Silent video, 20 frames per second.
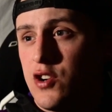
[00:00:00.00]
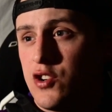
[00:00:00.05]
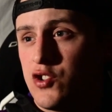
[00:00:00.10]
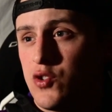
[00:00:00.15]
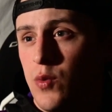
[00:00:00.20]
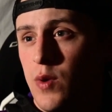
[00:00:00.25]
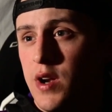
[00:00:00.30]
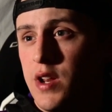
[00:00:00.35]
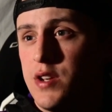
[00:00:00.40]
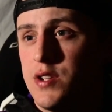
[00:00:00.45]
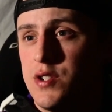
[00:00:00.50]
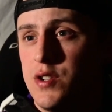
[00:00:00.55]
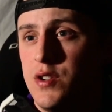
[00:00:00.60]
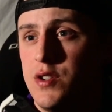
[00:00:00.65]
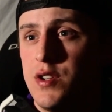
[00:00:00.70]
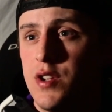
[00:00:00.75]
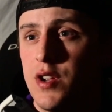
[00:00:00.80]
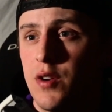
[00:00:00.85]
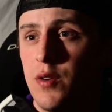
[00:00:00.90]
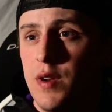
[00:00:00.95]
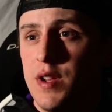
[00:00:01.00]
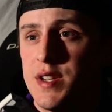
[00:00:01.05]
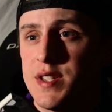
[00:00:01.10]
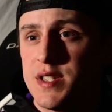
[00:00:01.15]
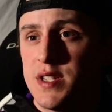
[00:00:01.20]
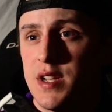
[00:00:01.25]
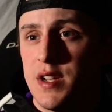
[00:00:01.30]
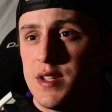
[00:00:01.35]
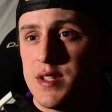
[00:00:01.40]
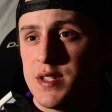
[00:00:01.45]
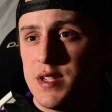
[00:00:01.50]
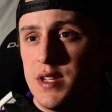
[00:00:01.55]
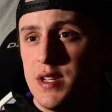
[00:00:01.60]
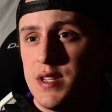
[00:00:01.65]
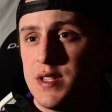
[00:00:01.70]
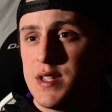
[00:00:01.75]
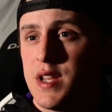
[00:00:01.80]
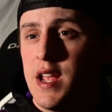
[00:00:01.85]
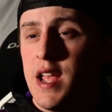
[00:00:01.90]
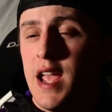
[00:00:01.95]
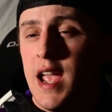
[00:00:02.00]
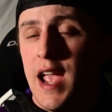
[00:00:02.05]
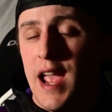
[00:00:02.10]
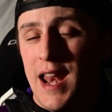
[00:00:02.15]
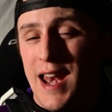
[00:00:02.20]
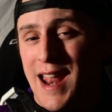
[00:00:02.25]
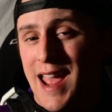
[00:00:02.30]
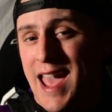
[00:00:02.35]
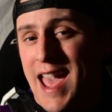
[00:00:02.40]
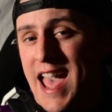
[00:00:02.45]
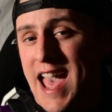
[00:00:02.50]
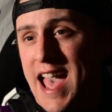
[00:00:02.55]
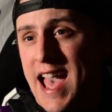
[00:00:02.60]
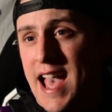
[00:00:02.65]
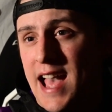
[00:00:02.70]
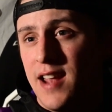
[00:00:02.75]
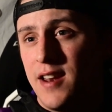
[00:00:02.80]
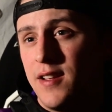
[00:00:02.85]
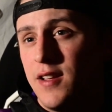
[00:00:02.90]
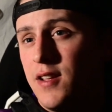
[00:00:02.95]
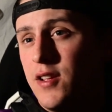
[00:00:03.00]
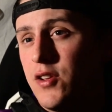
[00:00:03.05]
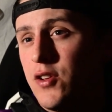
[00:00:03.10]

your 22 degrees Celsius and add